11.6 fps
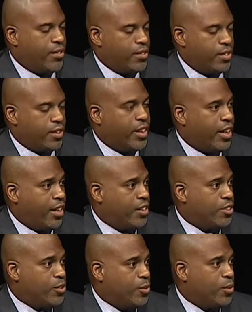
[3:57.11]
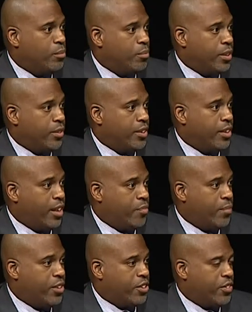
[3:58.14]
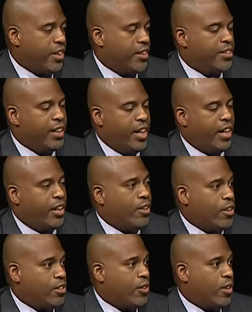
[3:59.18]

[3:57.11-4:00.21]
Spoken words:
looking at our school and building administrators and also